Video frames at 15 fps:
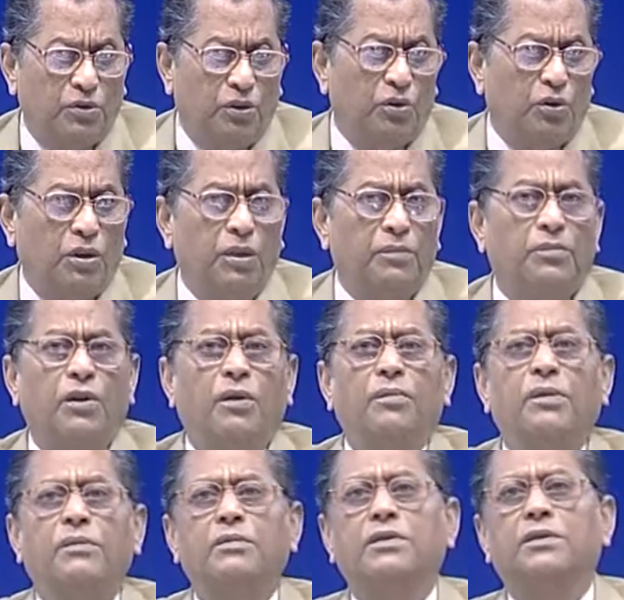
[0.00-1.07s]
local
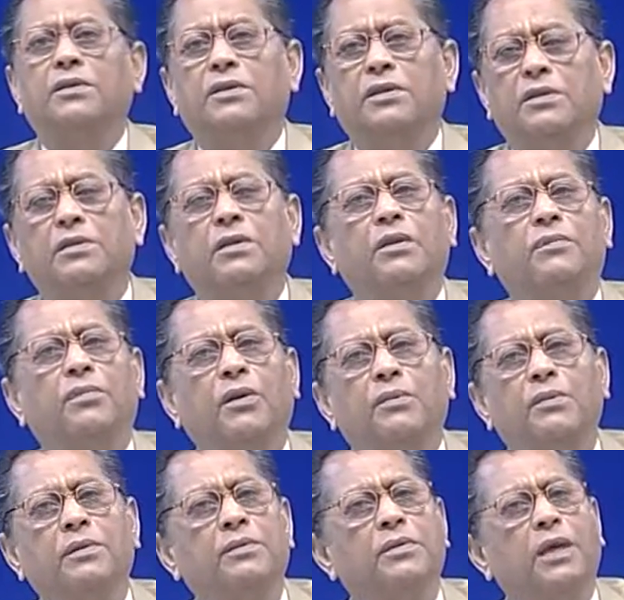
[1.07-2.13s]
problems, regional
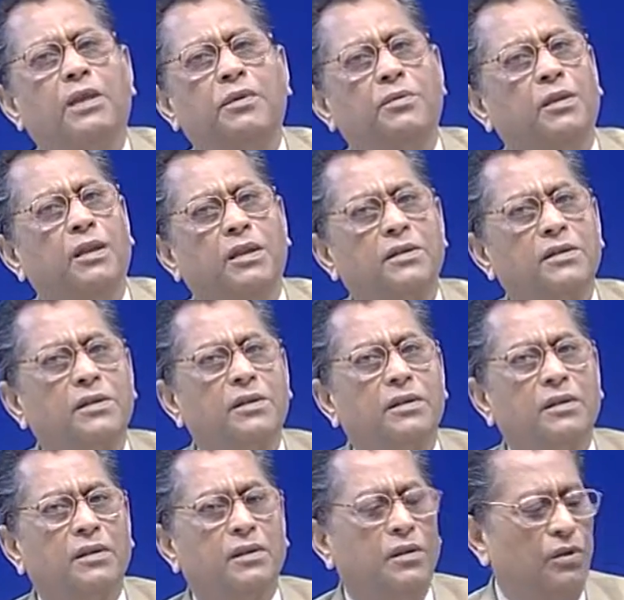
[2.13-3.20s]
problems, as well as
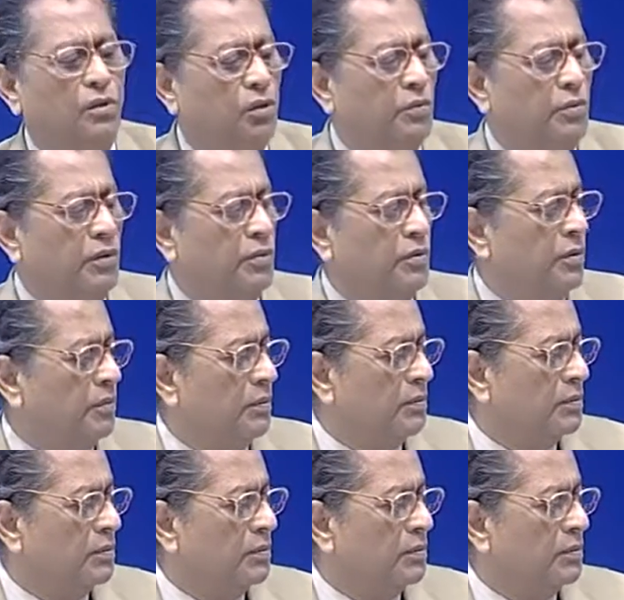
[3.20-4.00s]
global problems.